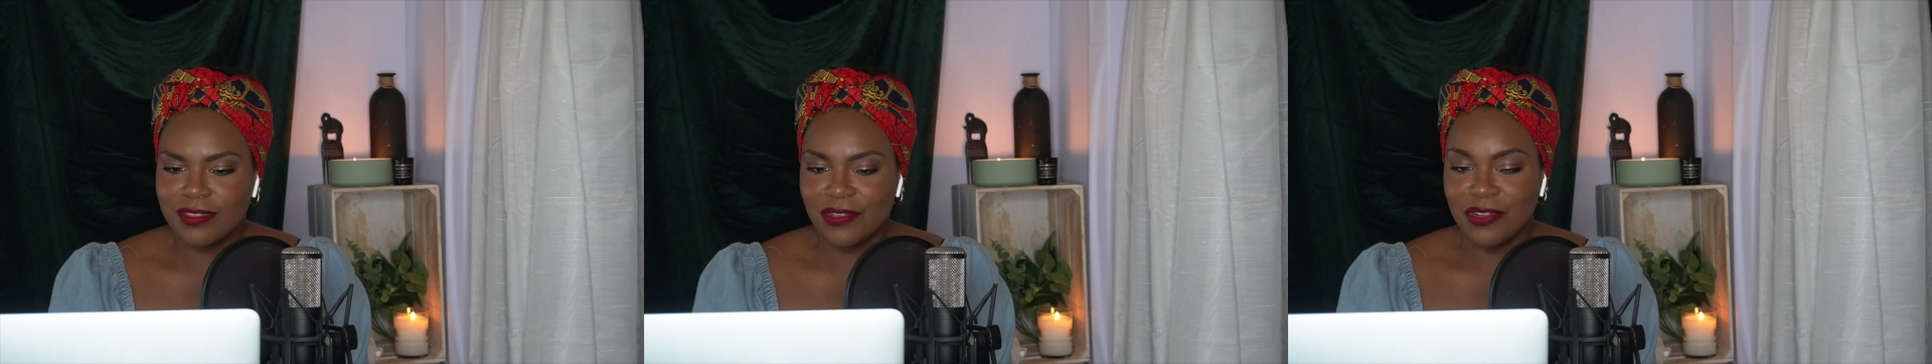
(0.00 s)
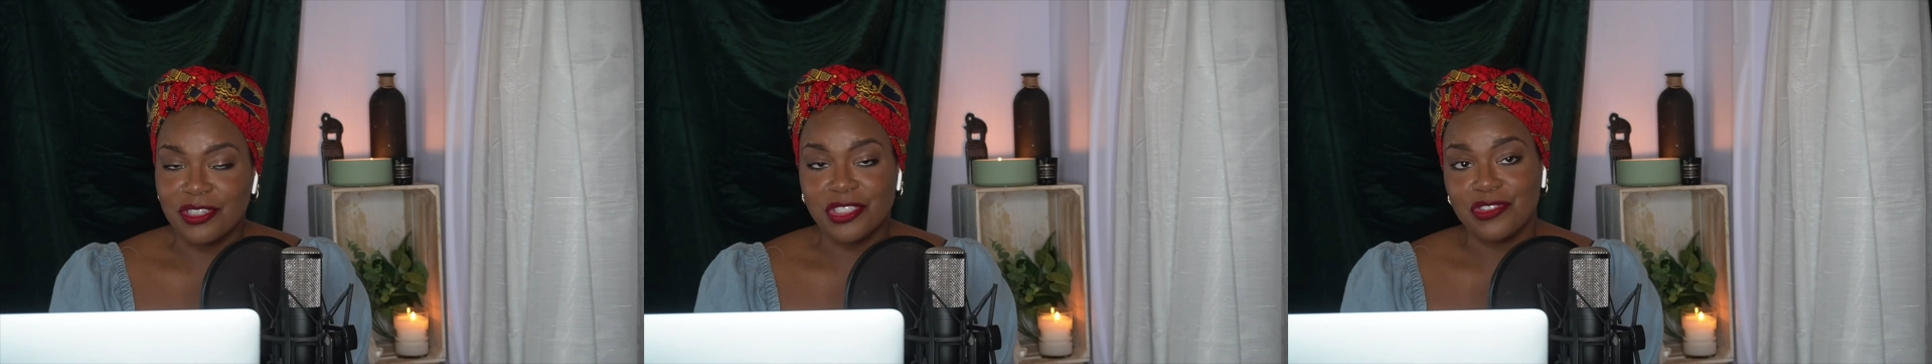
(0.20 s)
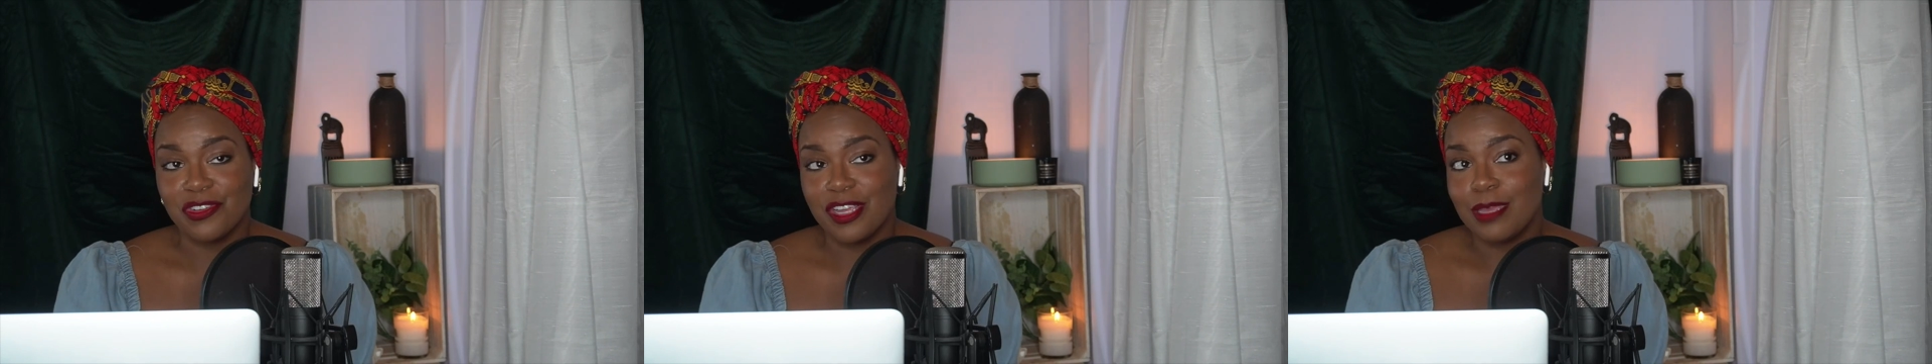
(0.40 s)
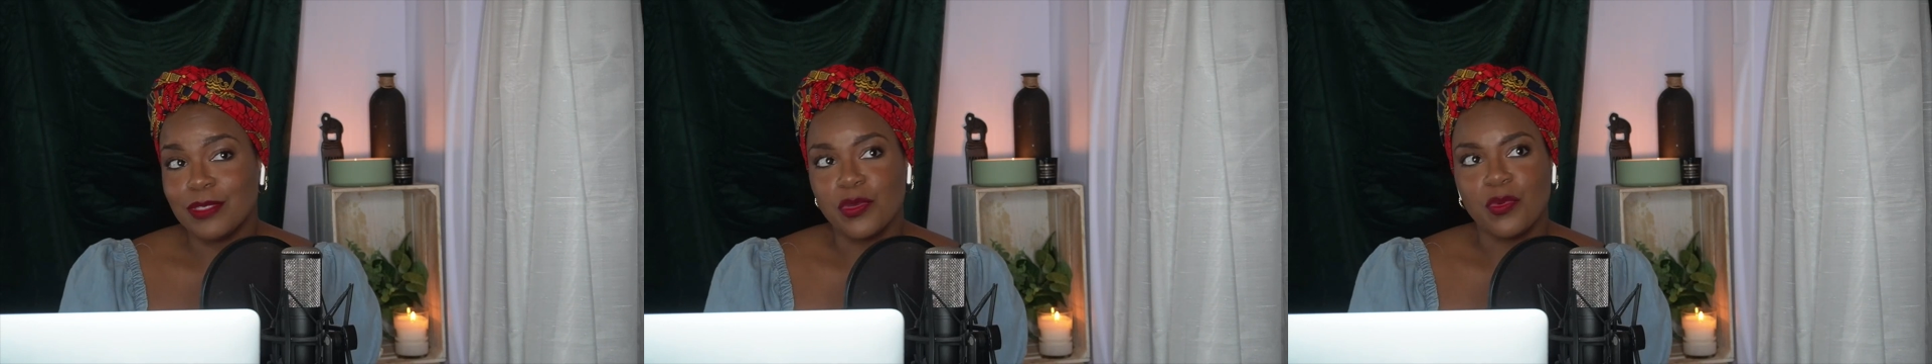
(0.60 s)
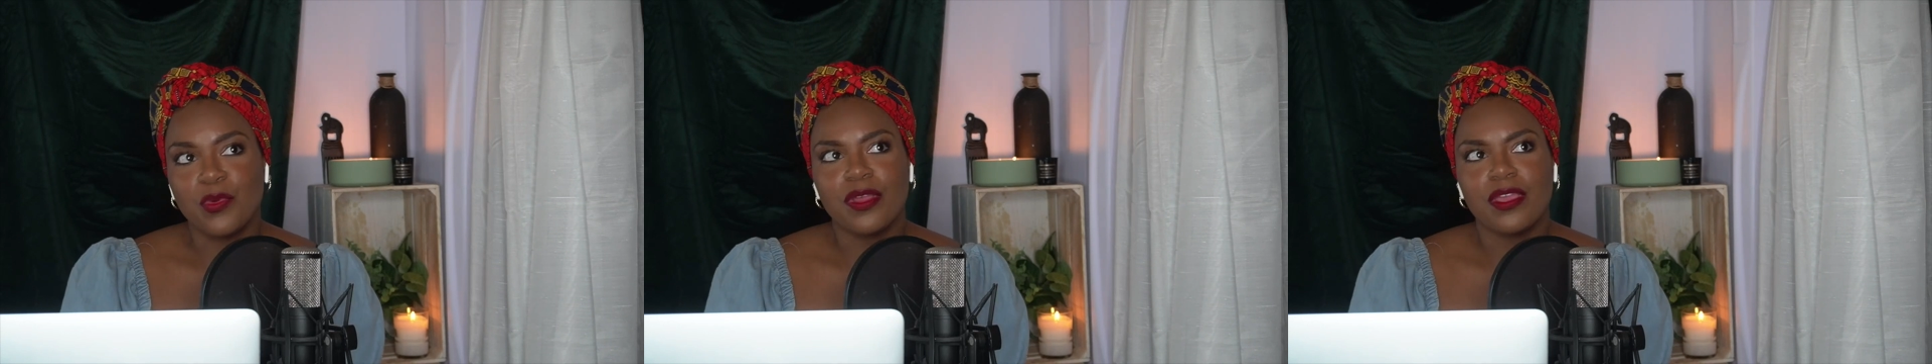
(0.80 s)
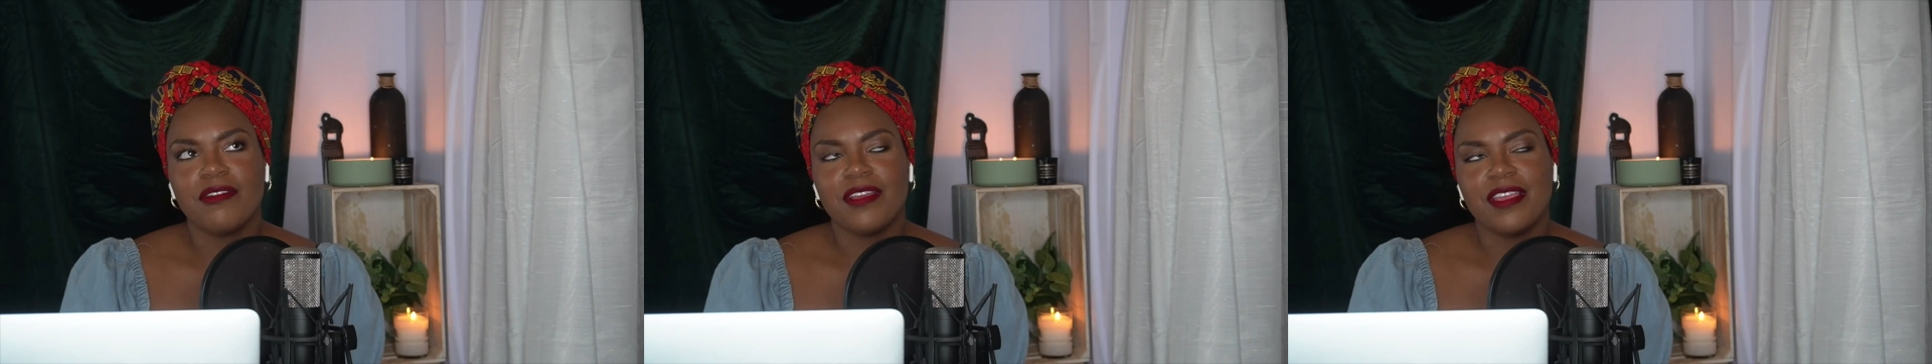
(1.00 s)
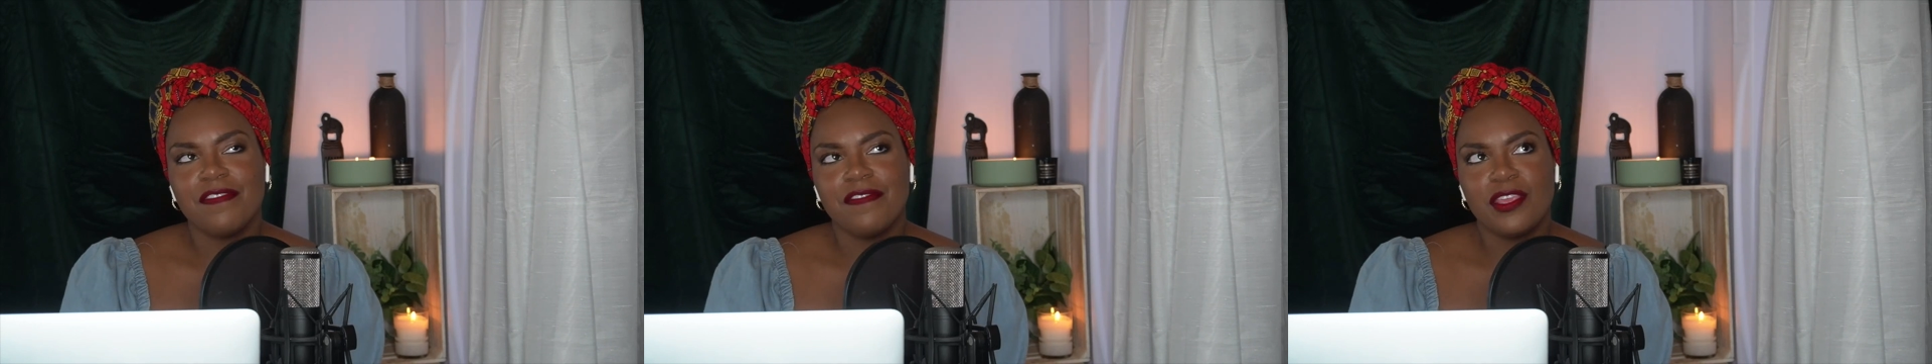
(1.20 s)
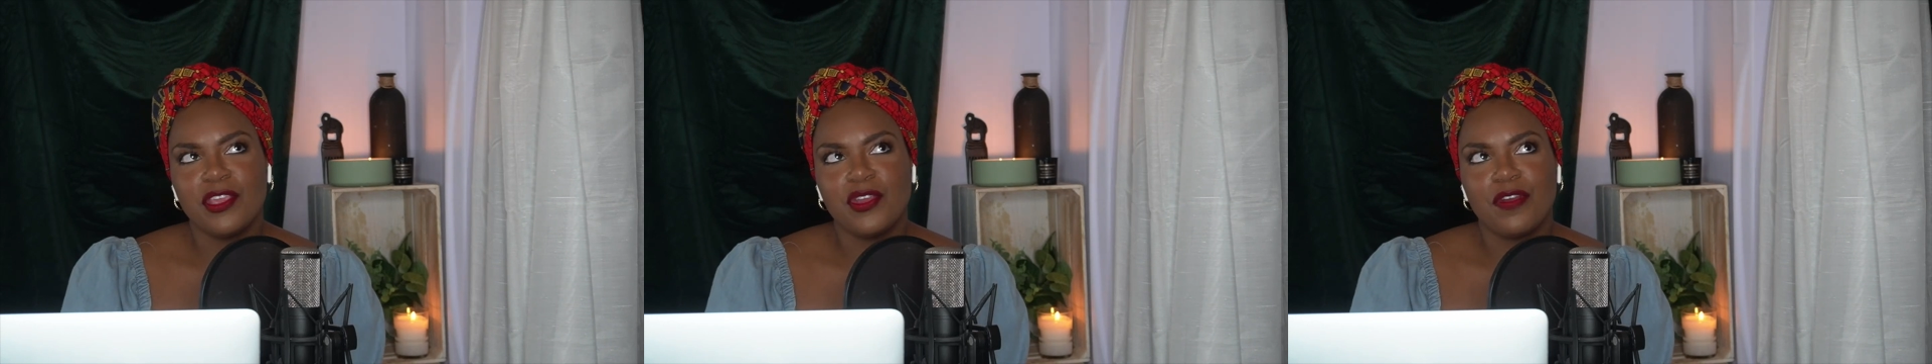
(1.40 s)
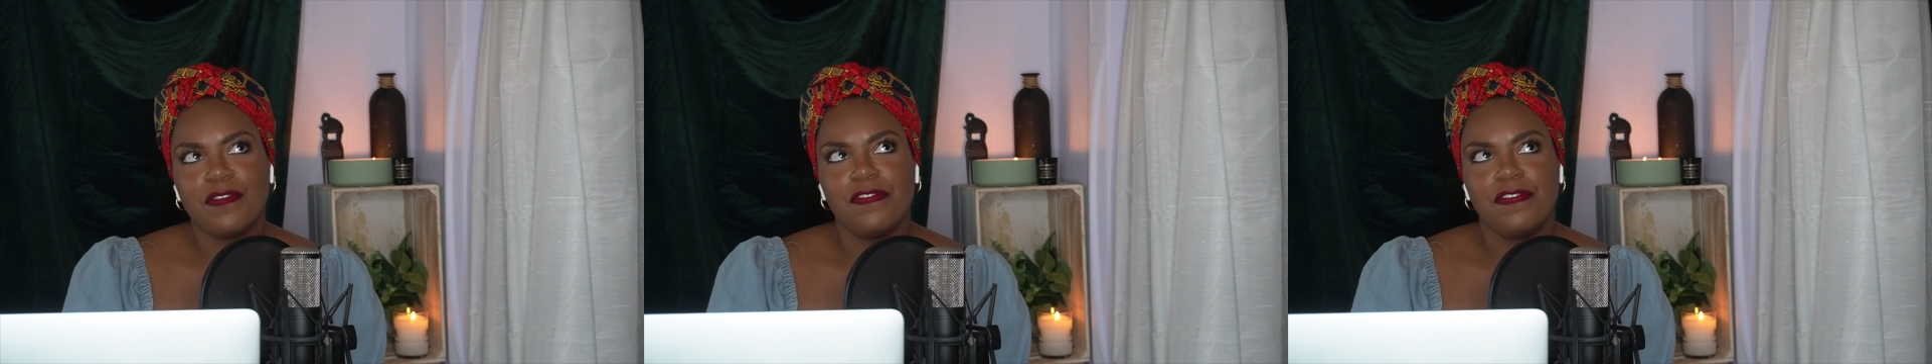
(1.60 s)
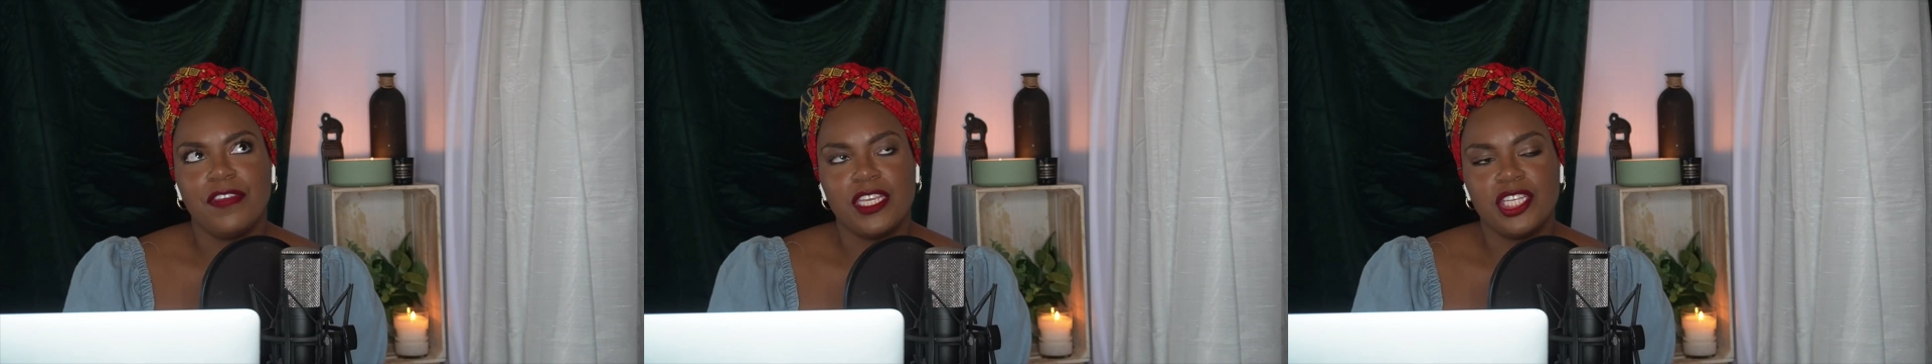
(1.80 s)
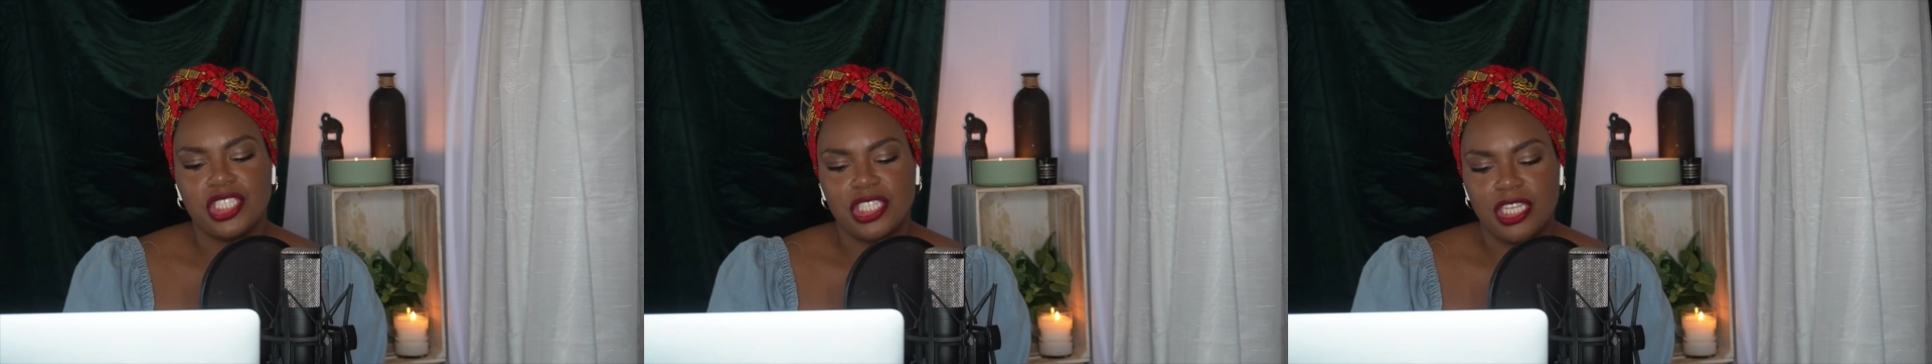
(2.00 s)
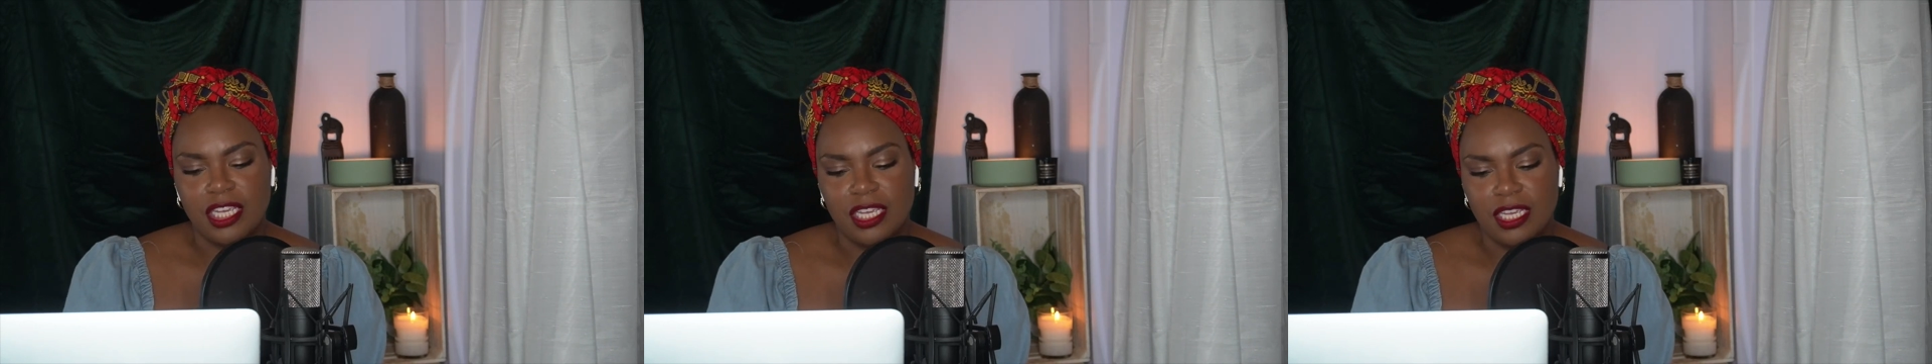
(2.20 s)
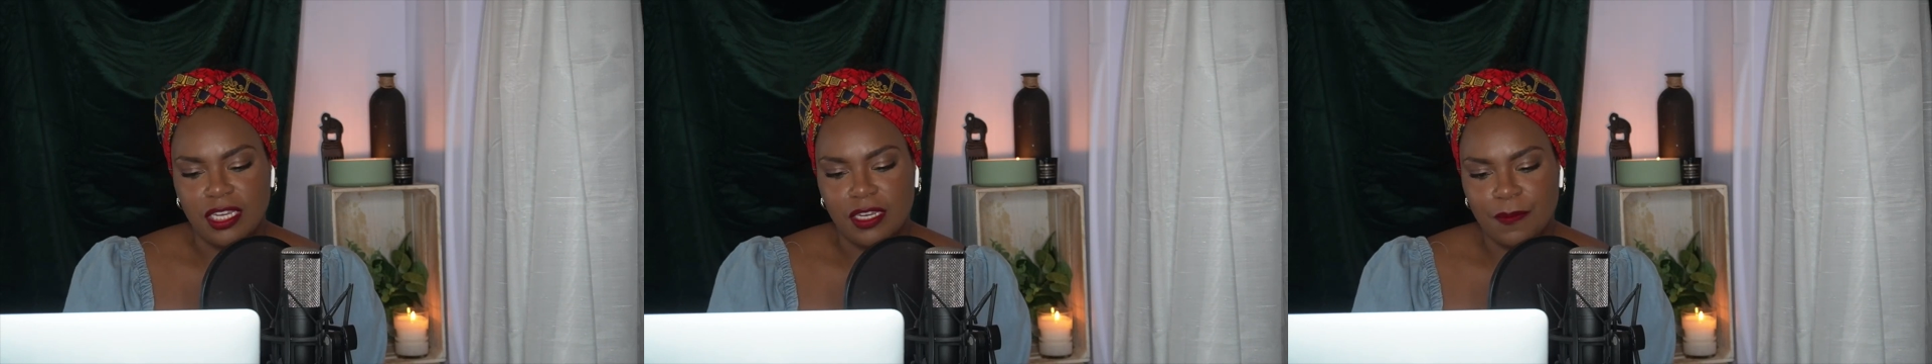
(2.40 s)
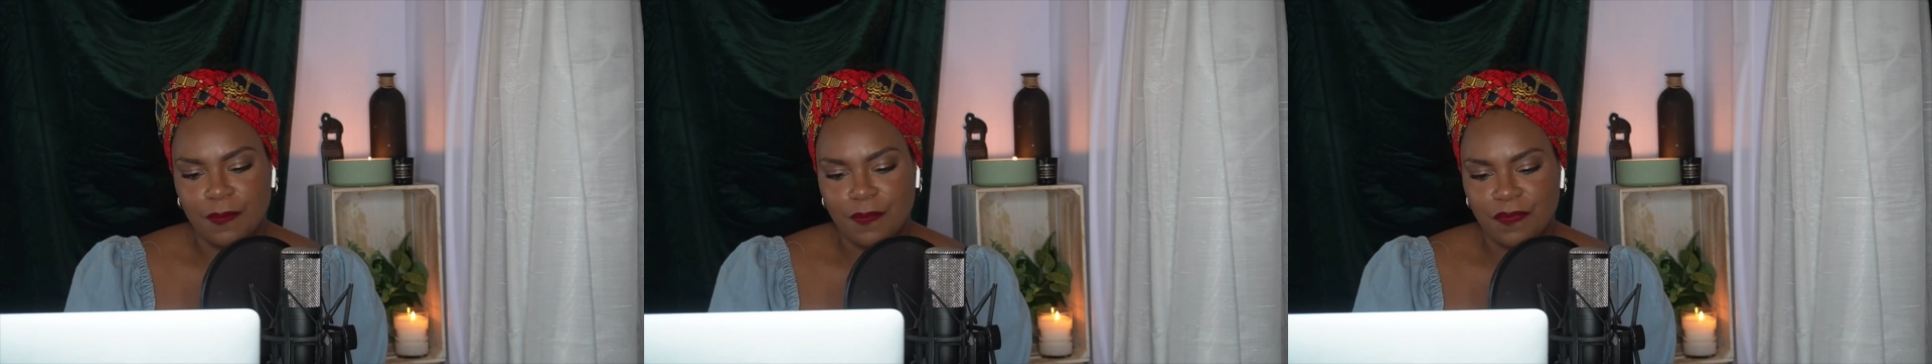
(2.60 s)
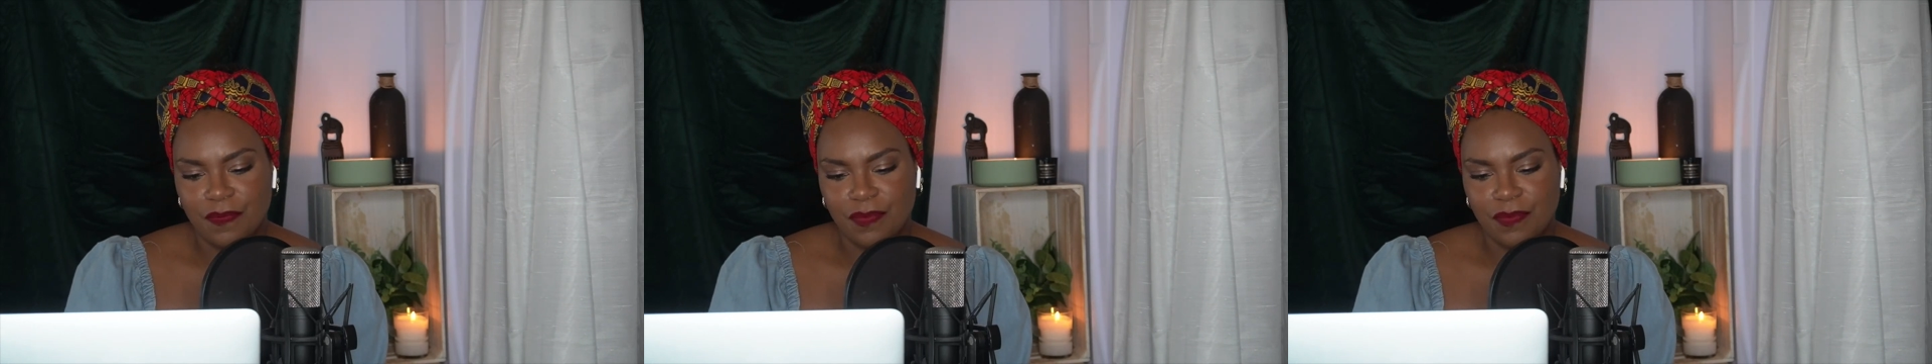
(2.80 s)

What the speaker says: or dreams or even your vision